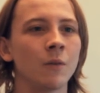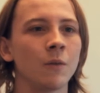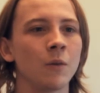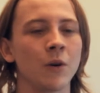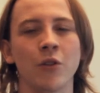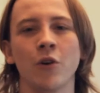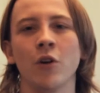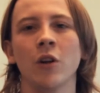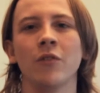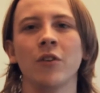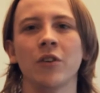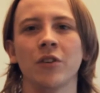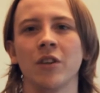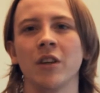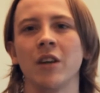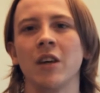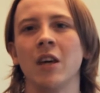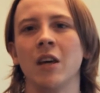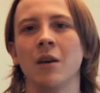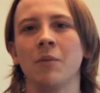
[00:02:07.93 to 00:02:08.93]
with all of us
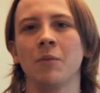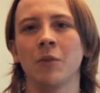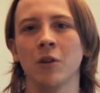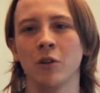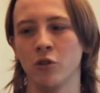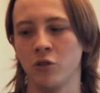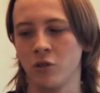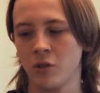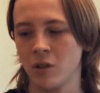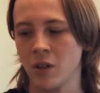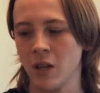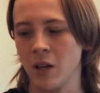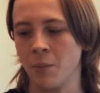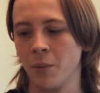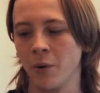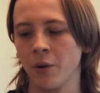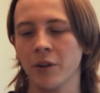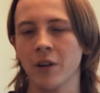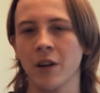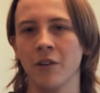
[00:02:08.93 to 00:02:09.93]
that came, because he
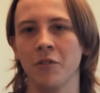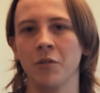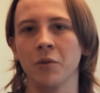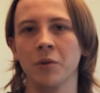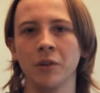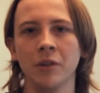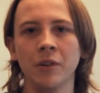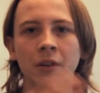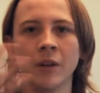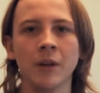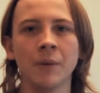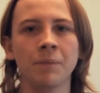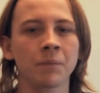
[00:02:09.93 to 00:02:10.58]
brought everyone